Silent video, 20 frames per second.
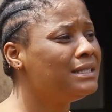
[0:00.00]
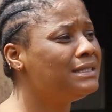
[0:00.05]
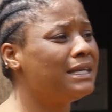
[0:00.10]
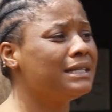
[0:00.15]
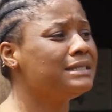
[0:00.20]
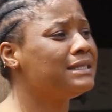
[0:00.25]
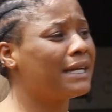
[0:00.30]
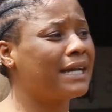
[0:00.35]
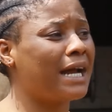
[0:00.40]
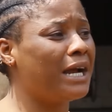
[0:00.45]

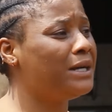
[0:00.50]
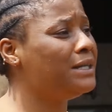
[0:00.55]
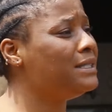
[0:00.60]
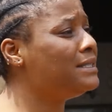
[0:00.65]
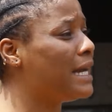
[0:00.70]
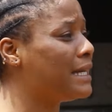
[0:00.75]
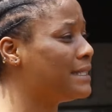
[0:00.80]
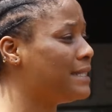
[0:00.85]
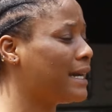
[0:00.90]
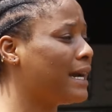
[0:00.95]

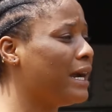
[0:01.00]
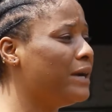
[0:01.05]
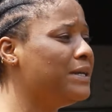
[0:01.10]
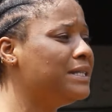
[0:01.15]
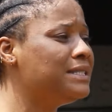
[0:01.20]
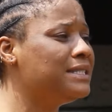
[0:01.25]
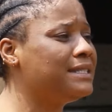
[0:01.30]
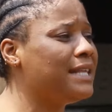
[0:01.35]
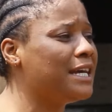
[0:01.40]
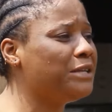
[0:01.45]
They're
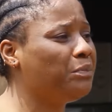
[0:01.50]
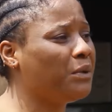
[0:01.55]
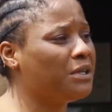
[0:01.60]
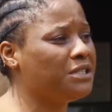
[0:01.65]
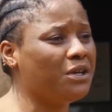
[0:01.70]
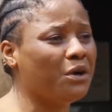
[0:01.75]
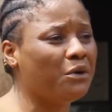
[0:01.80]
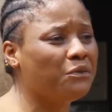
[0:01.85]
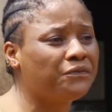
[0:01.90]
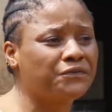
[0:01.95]
carrying the dead
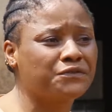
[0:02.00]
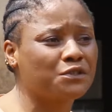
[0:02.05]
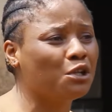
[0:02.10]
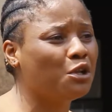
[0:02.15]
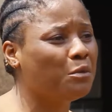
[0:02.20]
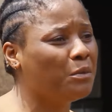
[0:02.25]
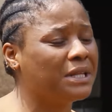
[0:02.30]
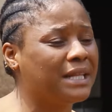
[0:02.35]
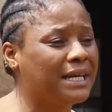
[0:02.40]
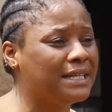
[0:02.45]
body of
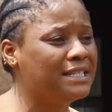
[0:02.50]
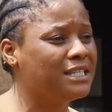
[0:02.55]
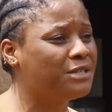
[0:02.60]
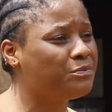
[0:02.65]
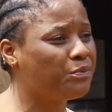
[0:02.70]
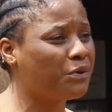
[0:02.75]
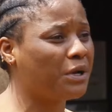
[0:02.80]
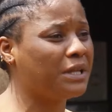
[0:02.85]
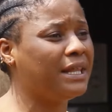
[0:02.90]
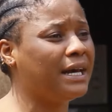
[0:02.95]
Solomon and his
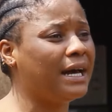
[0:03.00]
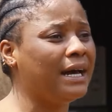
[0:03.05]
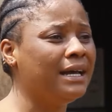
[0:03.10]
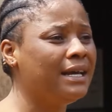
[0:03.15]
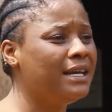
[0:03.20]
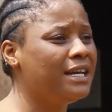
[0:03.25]
brother,